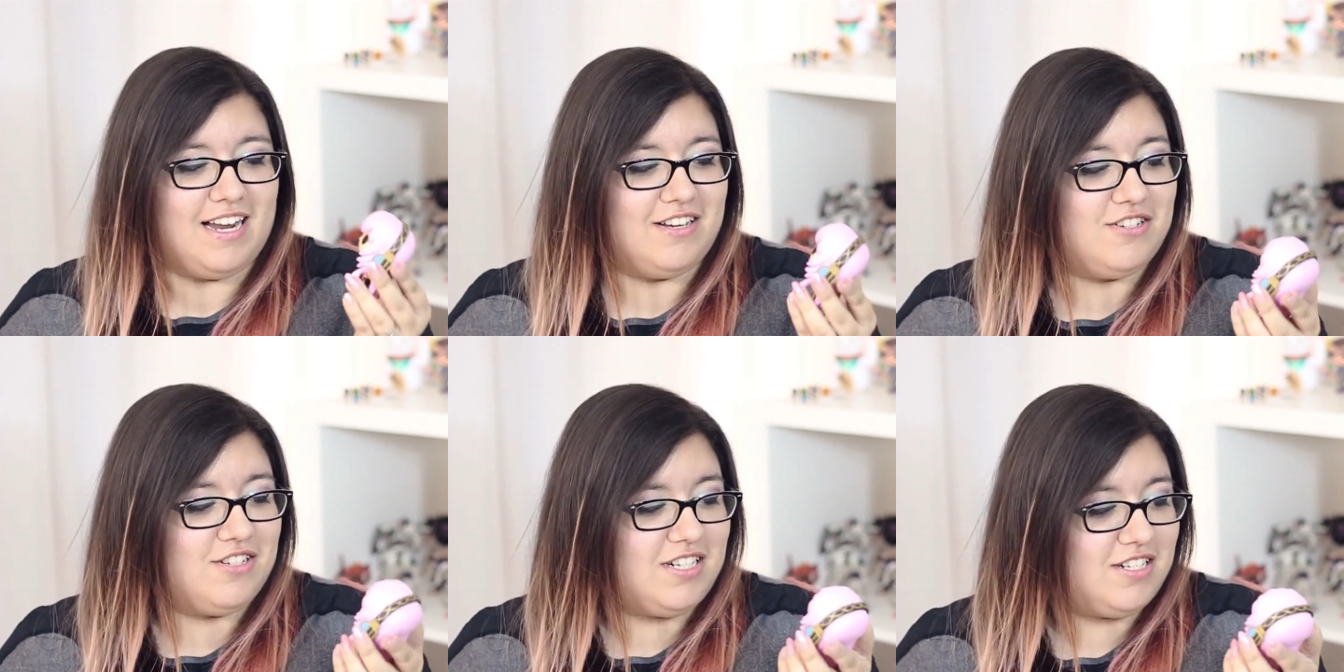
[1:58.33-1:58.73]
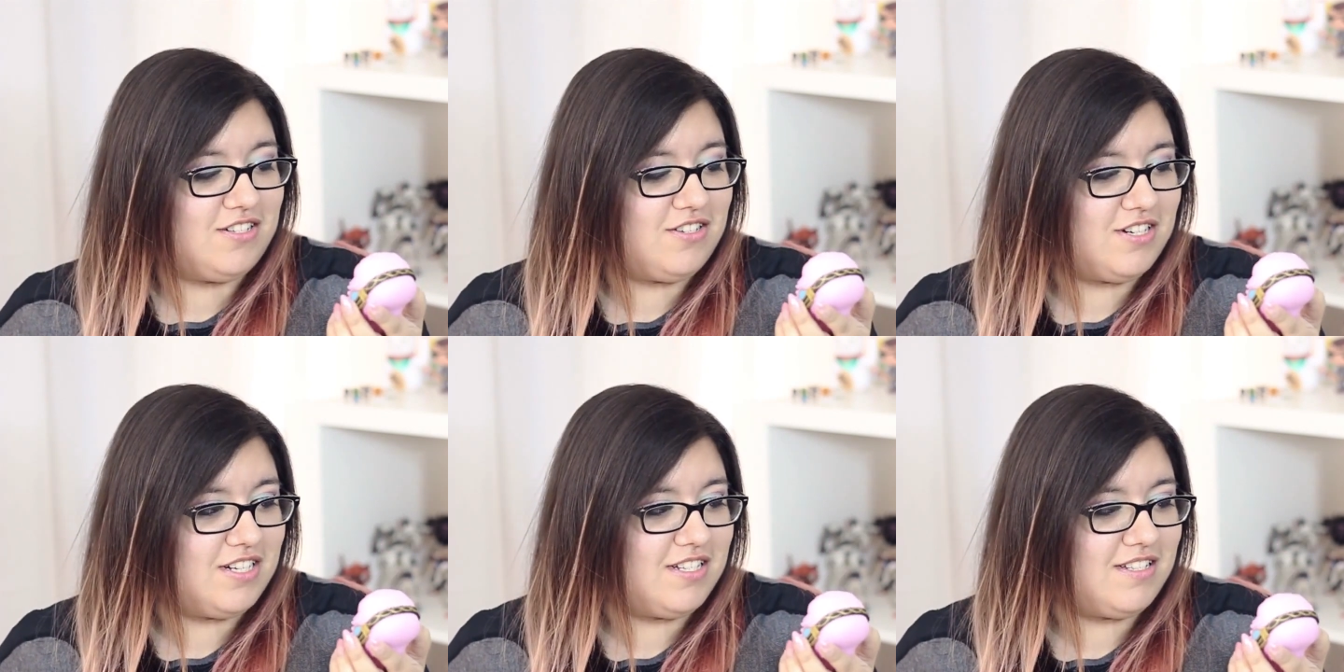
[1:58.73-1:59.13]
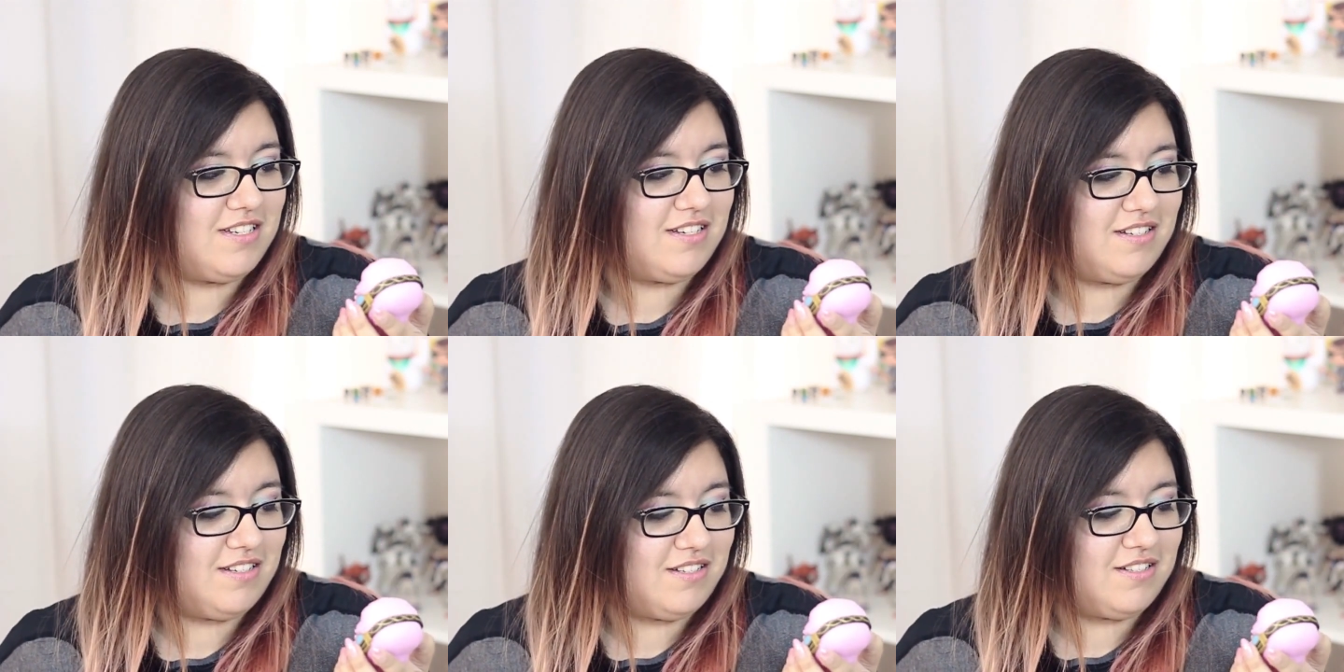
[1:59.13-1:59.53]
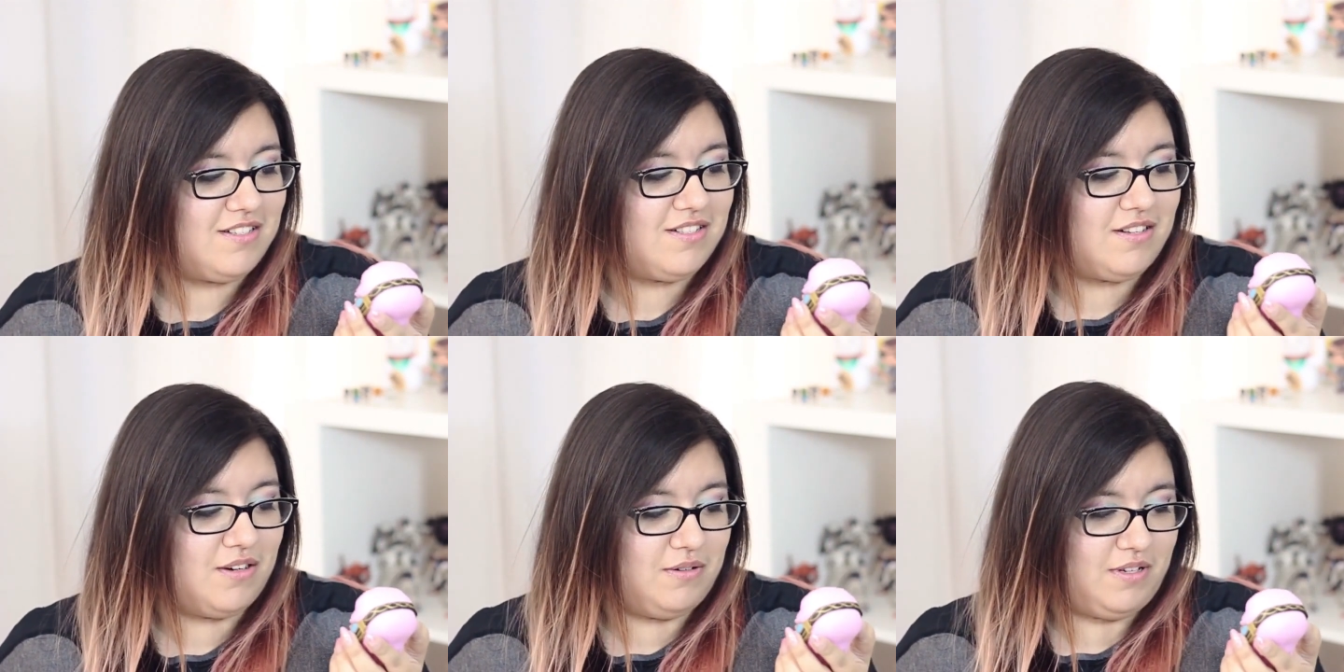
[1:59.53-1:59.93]
and she's just
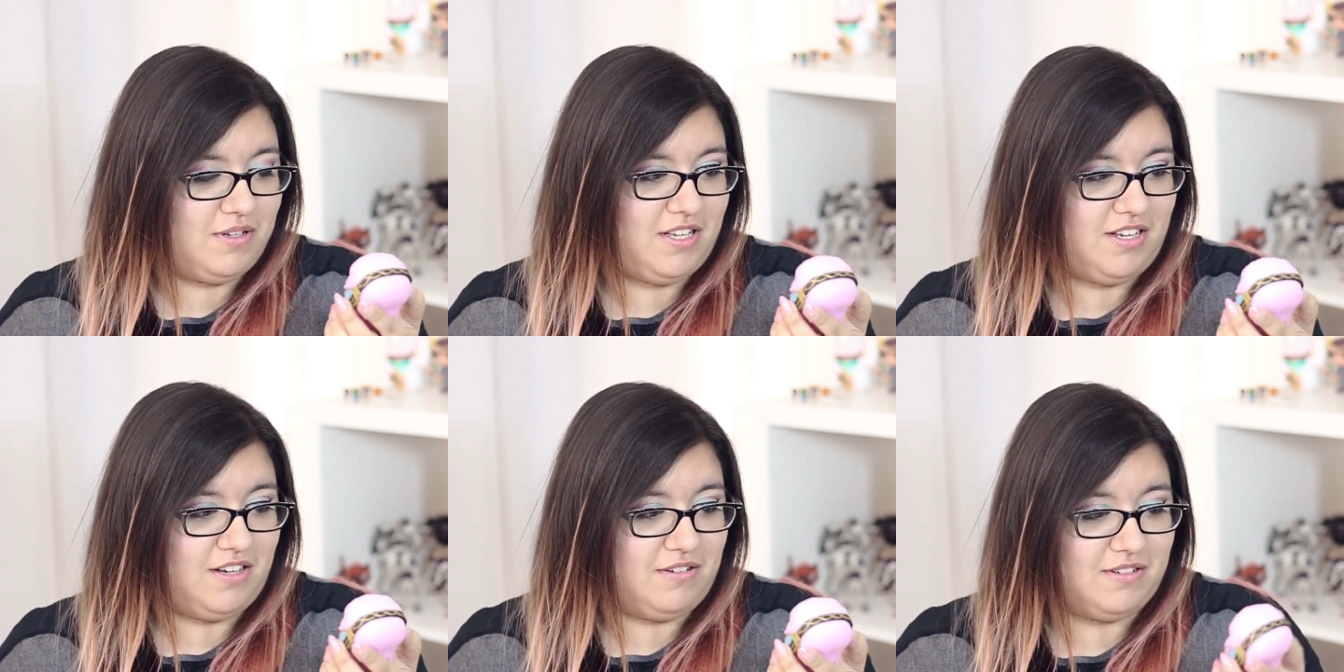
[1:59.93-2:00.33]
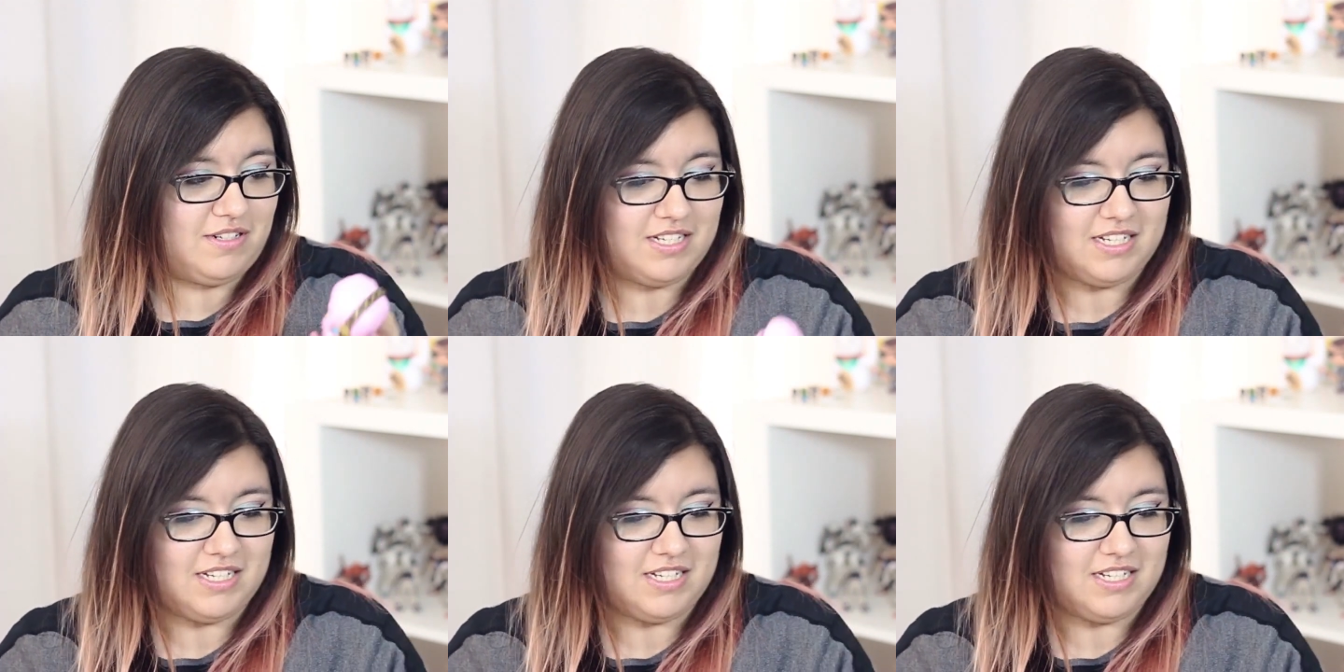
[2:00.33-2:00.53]
so cute.